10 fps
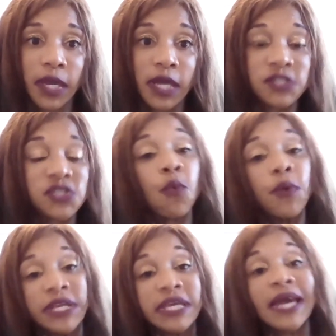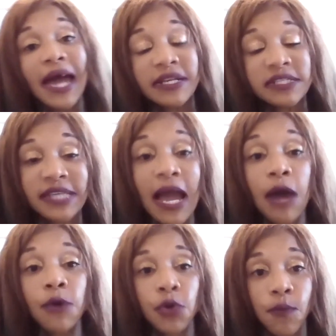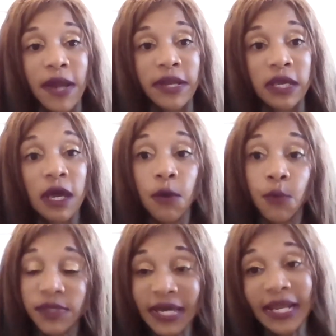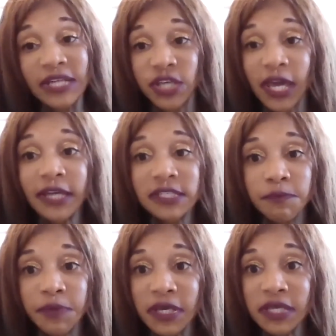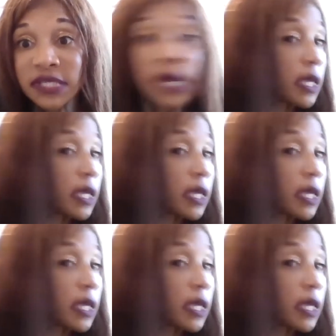And so when he had his counter ready with that education piece,